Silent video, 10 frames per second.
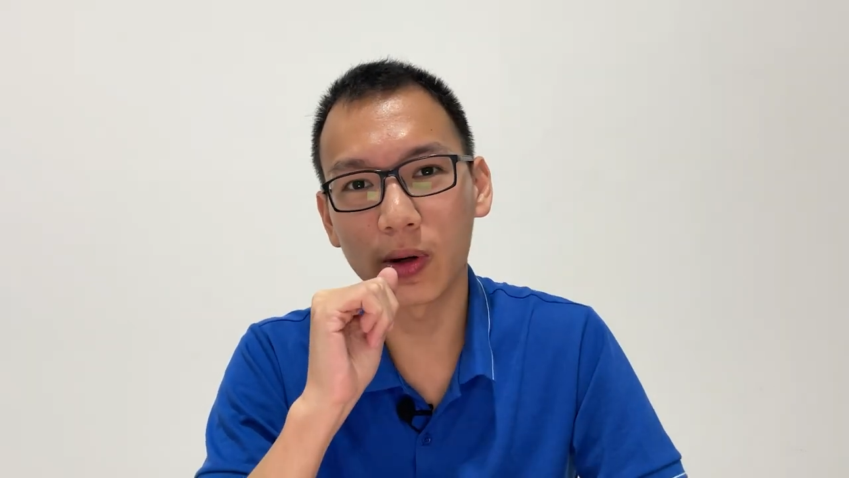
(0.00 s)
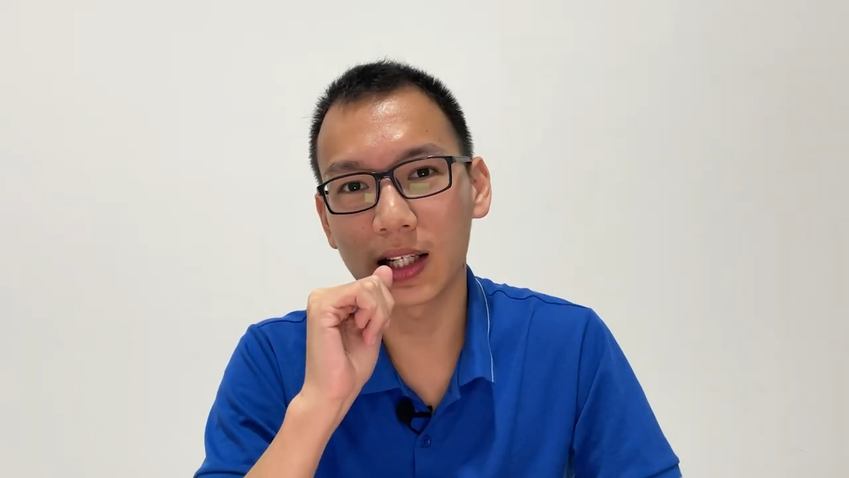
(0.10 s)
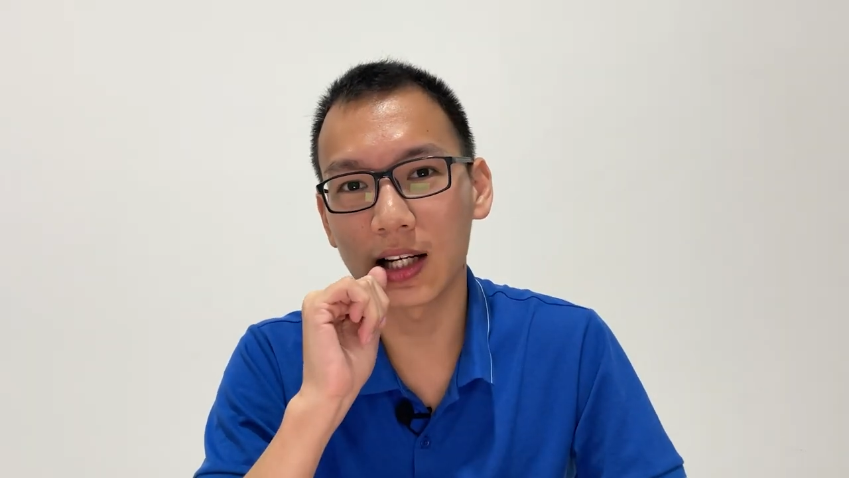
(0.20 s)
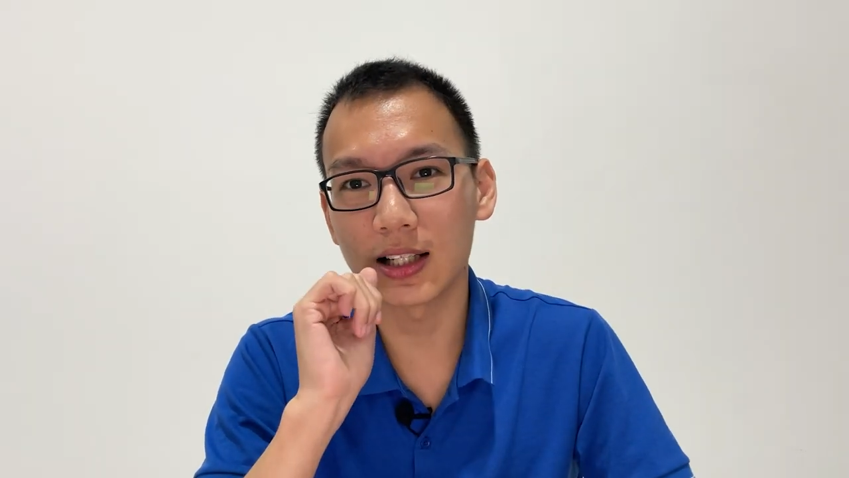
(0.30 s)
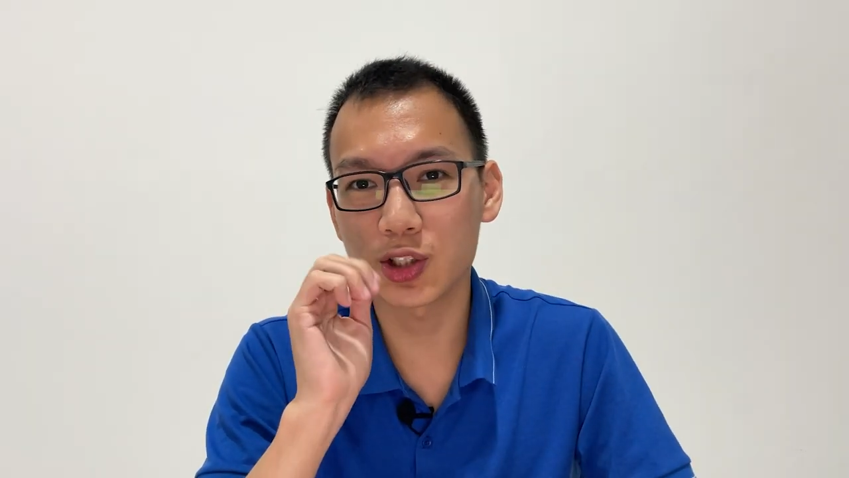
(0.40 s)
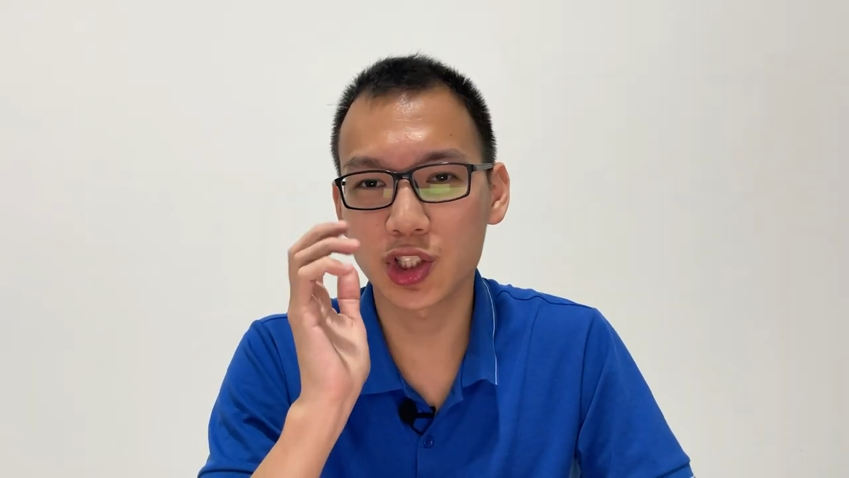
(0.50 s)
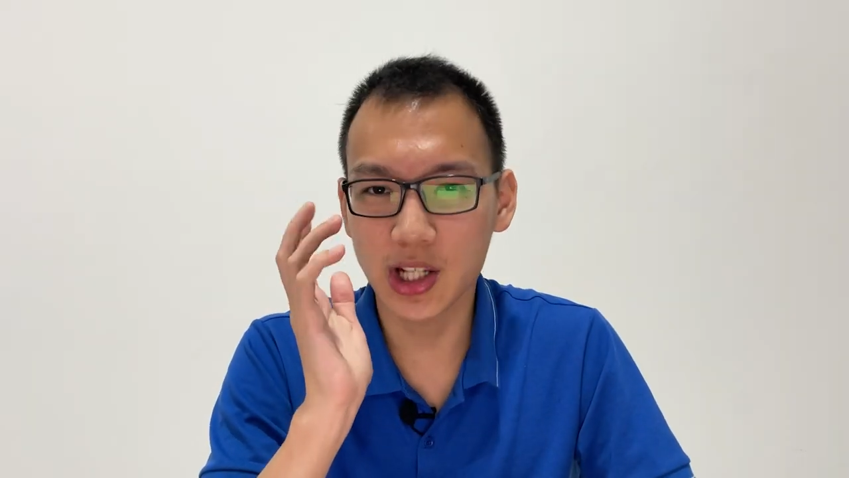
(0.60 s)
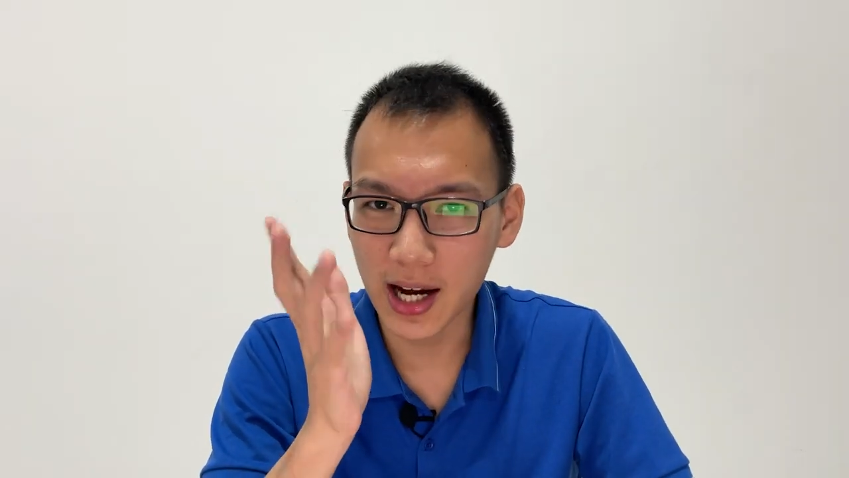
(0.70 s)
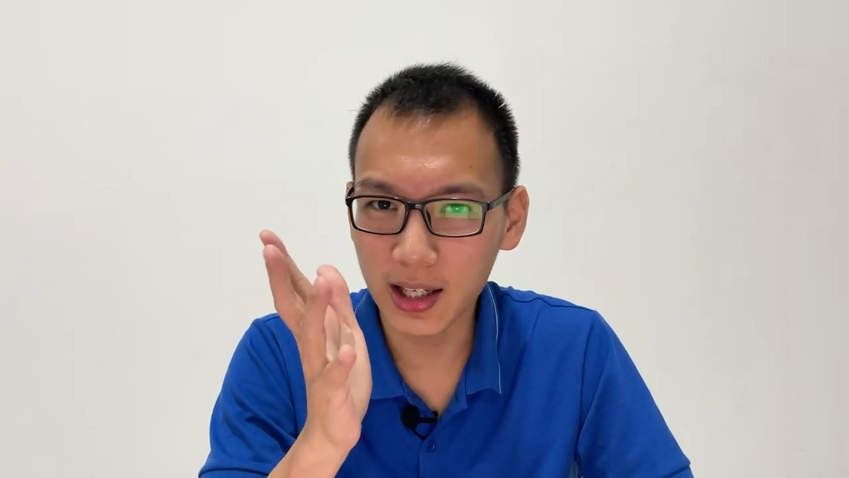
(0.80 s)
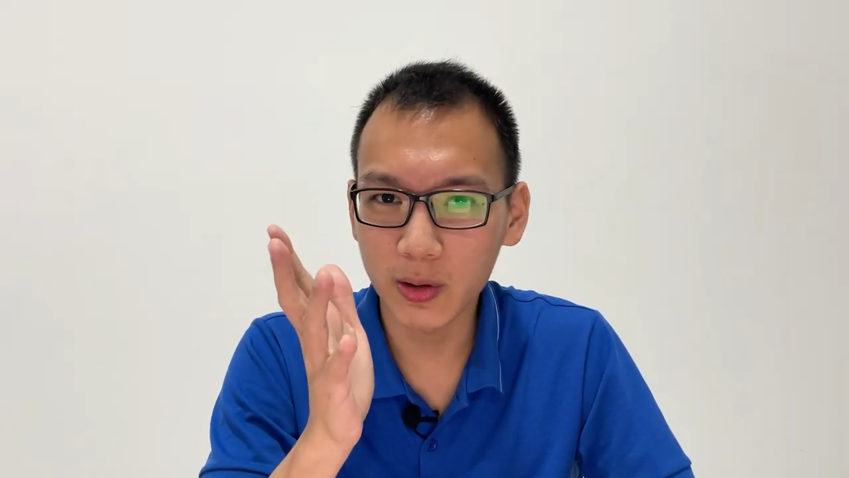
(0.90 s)
we're gonna
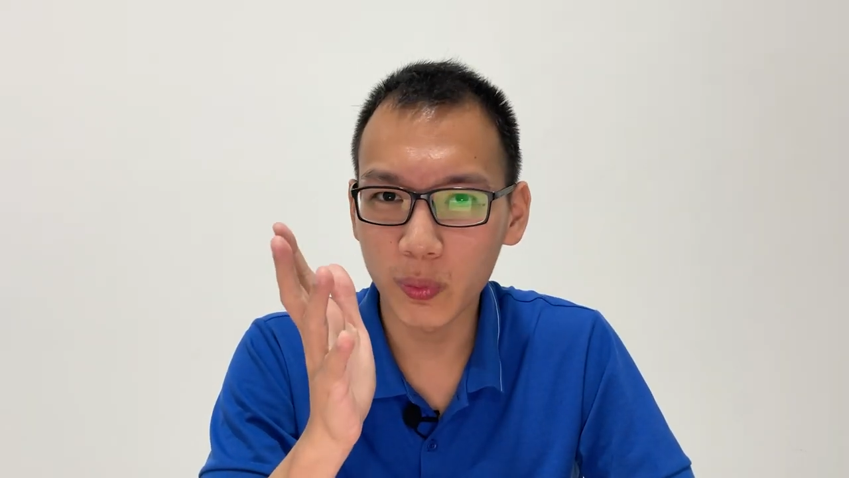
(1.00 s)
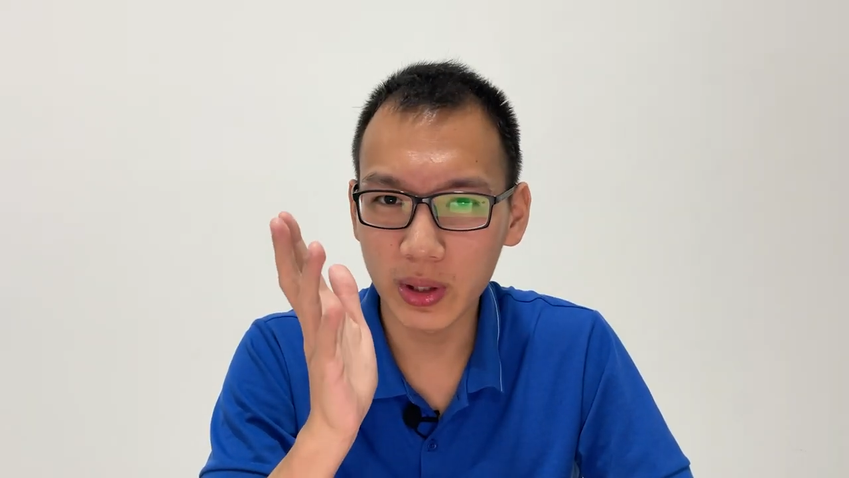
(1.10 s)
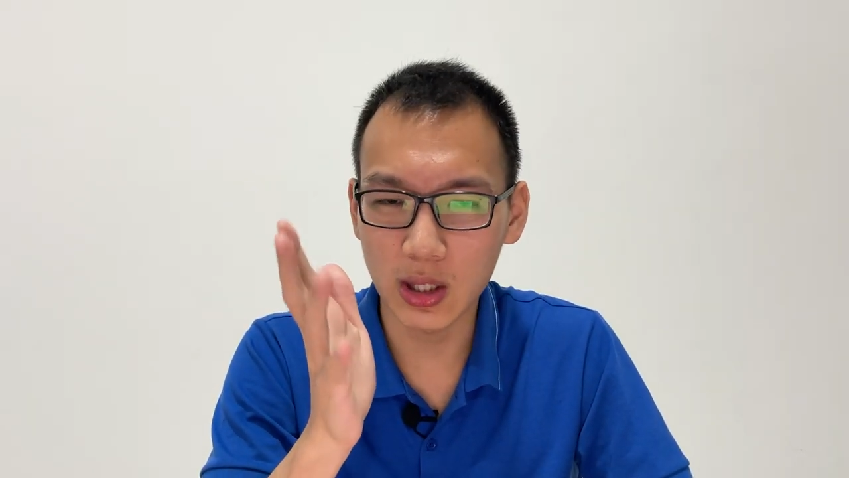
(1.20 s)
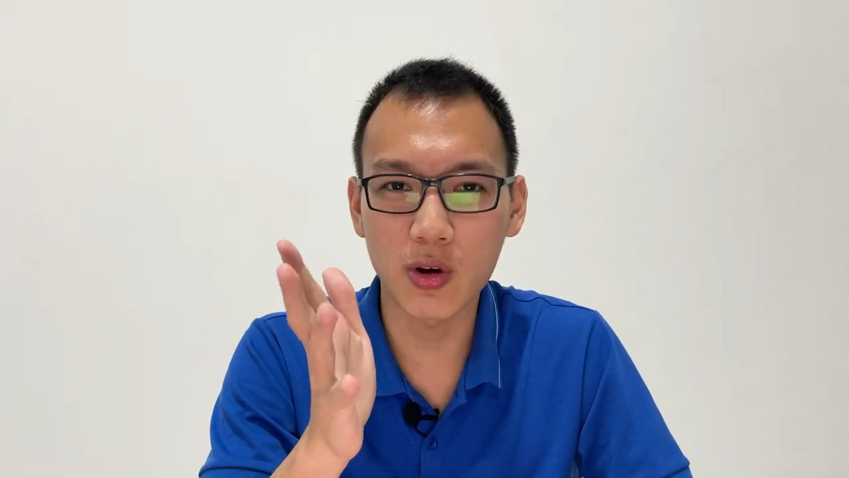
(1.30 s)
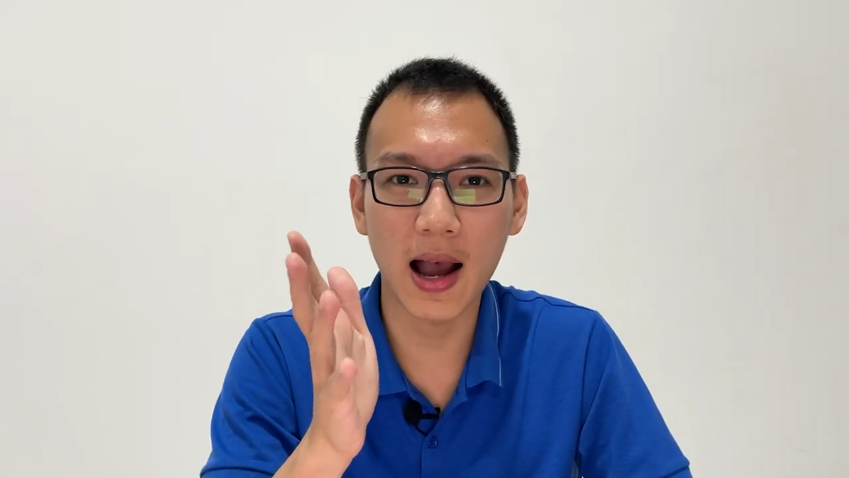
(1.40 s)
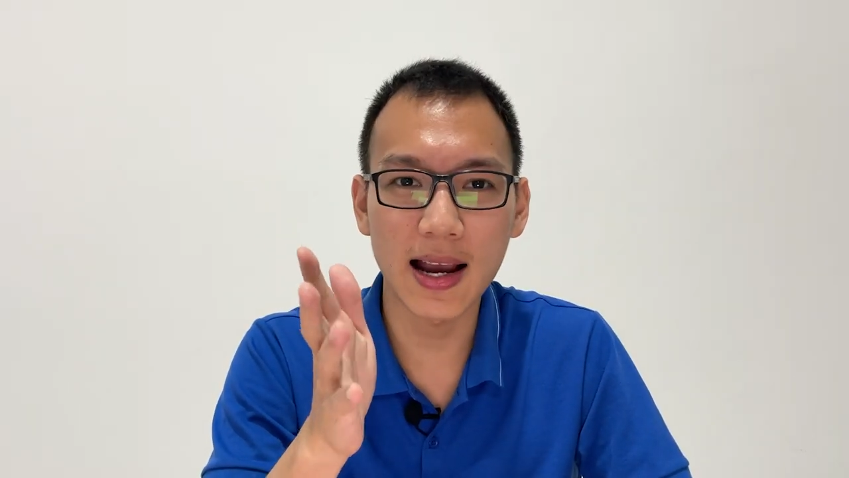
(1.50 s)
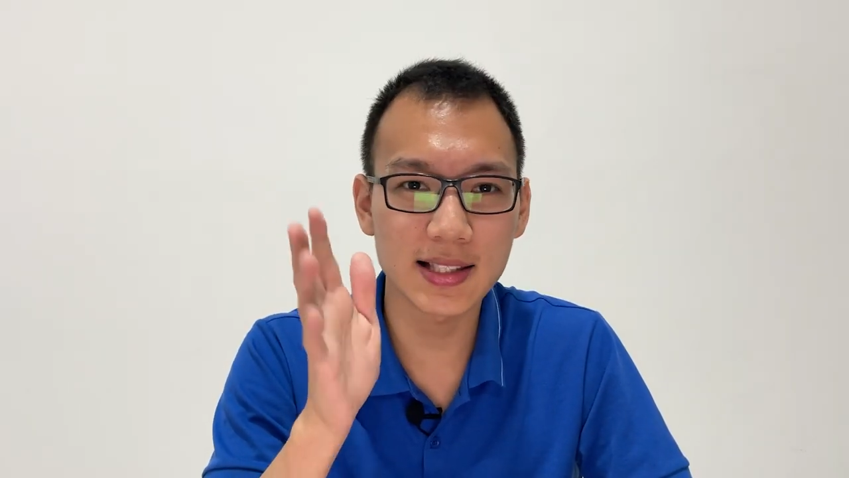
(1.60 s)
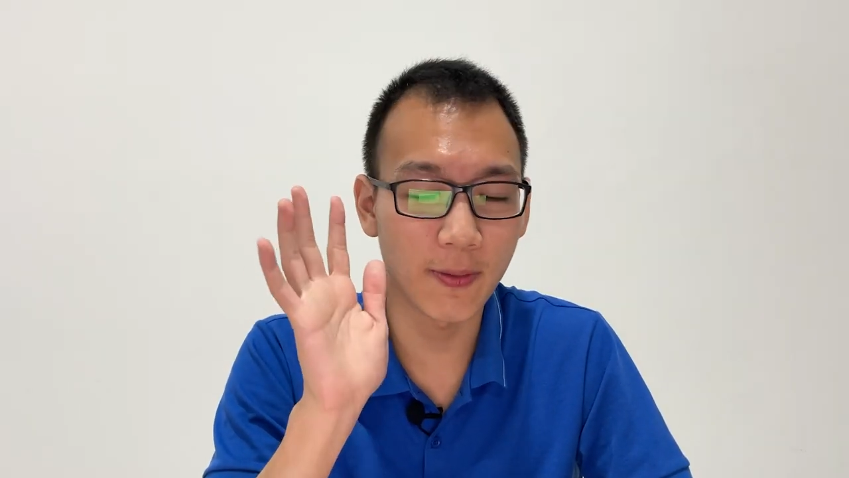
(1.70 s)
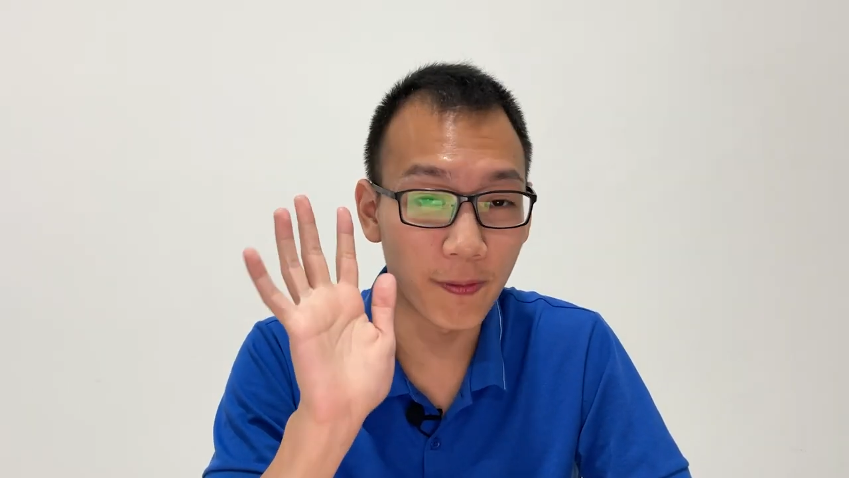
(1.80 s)
share with you guys the